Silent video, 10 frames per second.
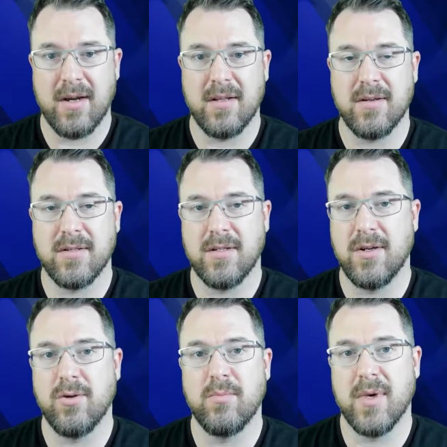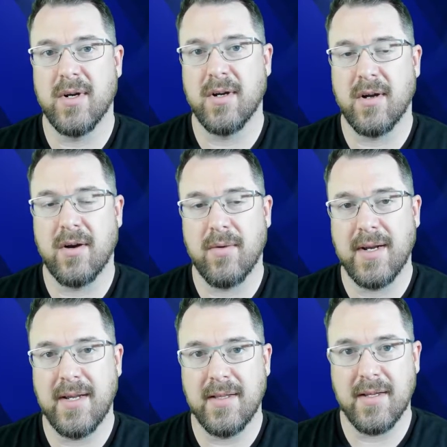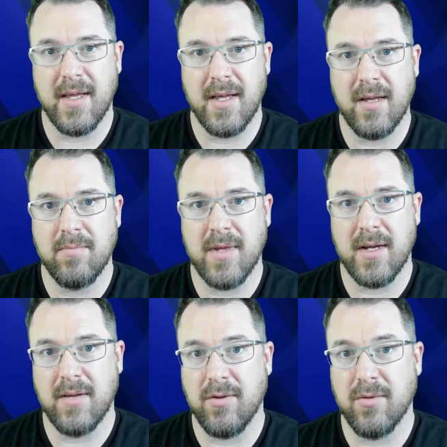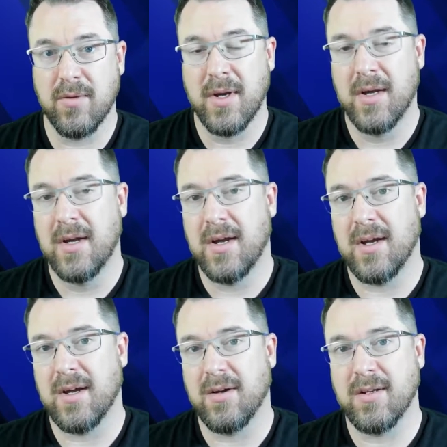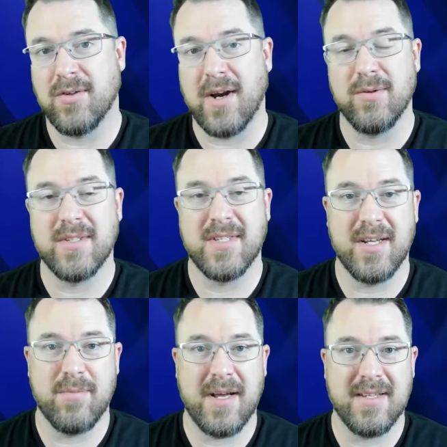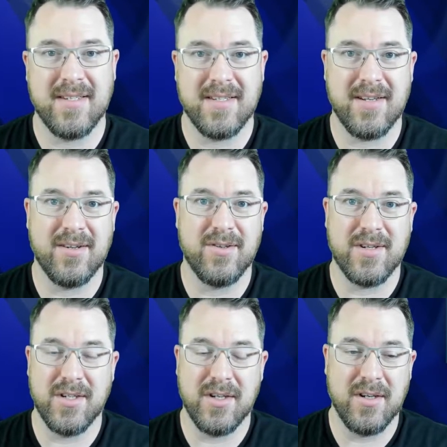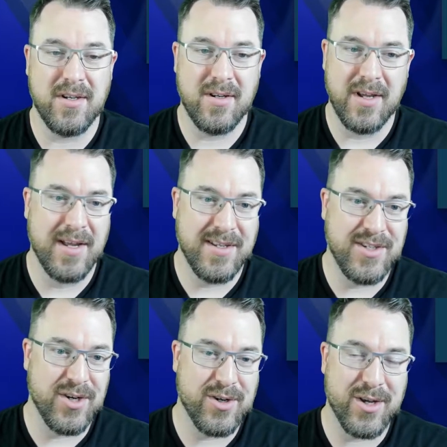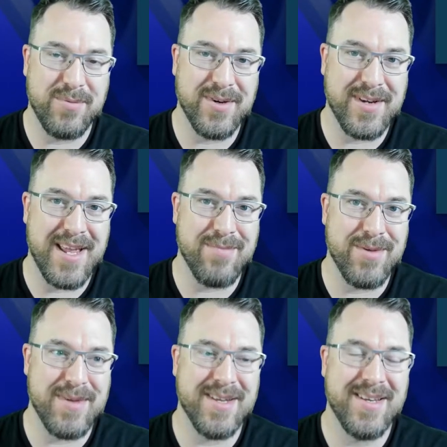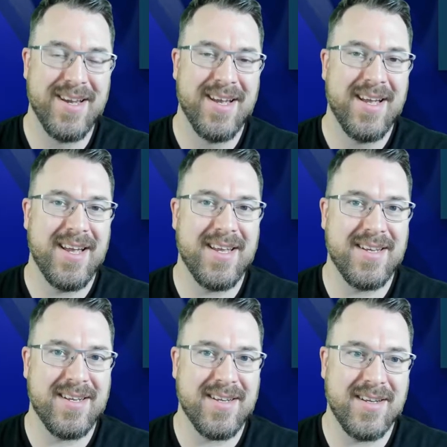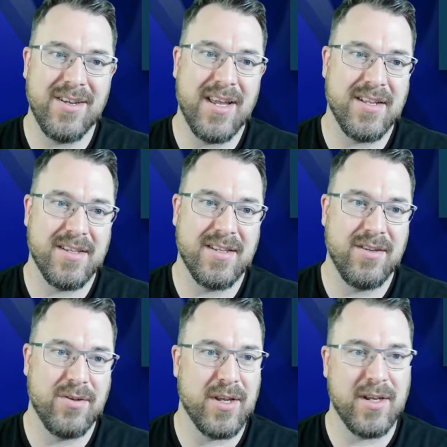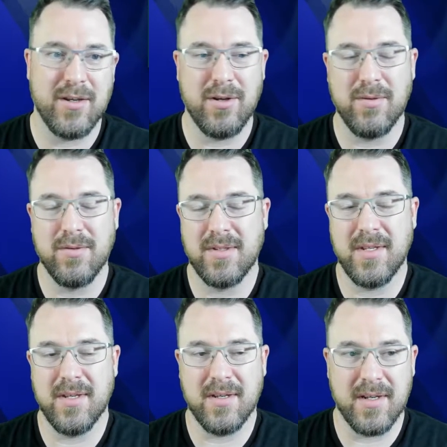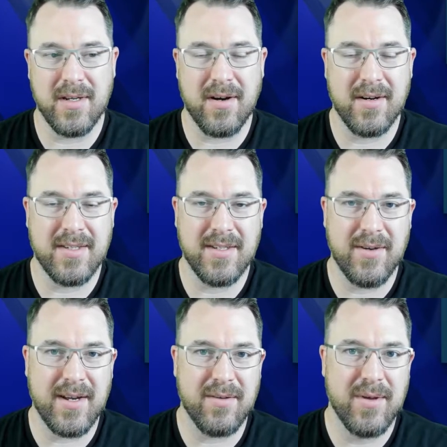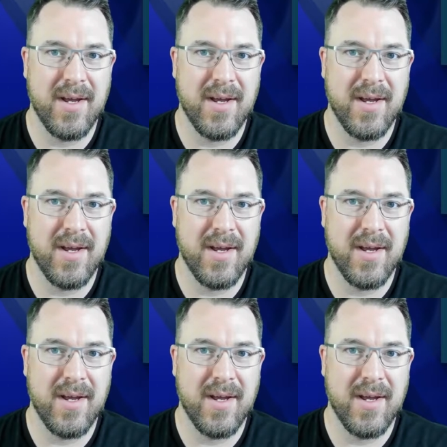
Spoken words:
There's a known bug already in the game that if you try to ascend past 6 stars, you actually junk up your game a bit, and you can't use the Incarnates that you have.